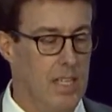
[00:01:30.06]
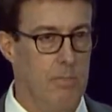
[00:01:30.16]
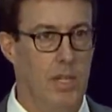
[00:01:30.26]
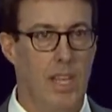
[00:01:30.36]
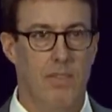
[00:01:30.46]

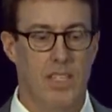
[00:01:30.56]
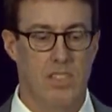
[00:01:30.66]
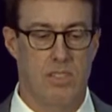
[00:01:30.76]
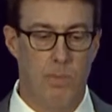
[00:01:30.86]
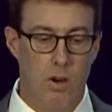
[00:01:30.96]
But even as
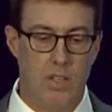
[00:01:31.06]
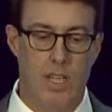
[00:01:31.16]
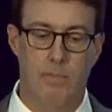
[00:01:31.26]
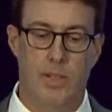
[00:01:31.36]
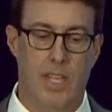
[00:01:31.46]
a small
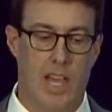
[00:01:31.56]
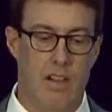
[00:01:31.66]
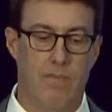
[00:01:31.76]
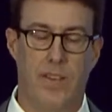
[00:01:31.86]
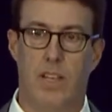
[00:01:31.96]
company,
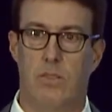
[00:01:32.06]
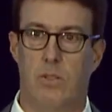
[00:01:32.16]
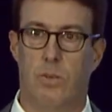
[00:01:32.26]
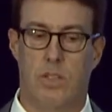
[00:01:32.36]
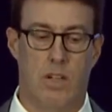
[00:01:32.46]
our
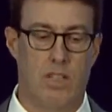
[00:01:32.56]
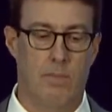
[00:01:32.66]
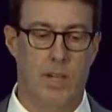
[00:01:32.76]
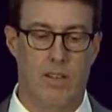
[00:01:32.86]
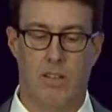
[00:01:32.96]
founders were talking
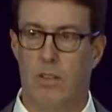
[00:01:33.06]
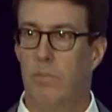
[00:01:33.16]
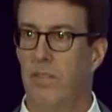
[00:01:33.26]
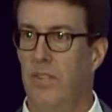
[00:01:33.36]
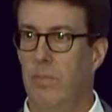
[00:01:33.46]
about a
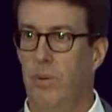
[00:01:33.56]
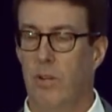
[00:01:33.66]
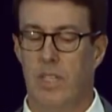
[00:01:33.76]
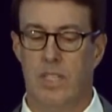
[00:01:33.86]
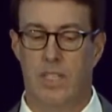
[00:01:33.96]
global
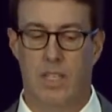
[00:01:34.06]
viewpoint